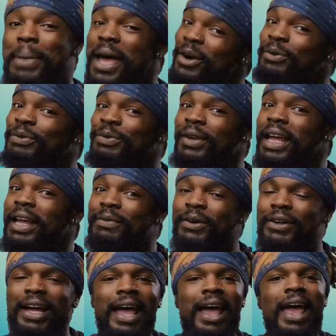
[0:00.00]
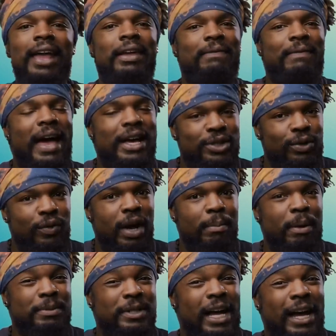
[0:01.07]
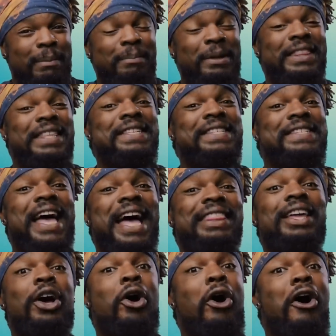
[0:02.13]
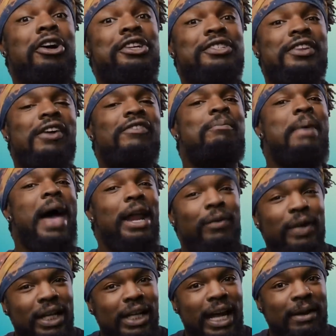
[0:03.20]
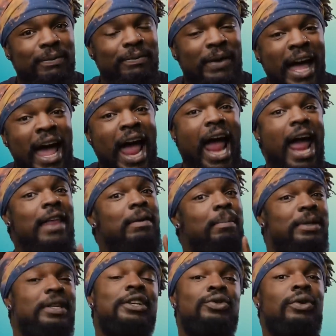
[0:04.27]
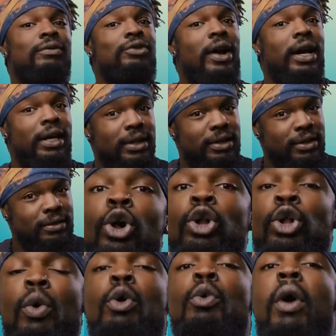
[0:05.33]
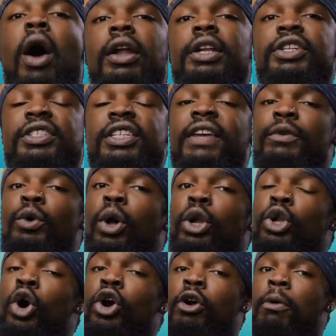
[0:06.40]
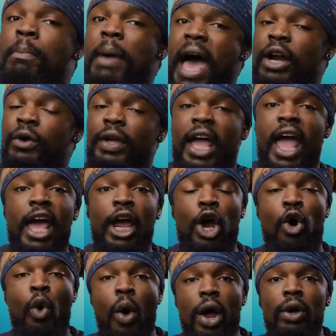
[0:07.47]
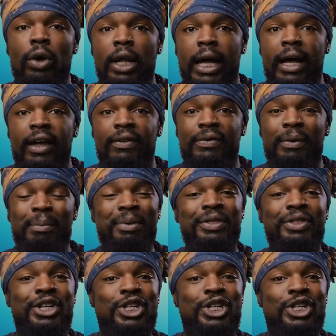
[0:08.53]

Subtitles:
better flavor, and a faster ramp-up time, but this is at the cost of battery life and the potential of dry hits. Lower wattages give you a longer battery and coil life, but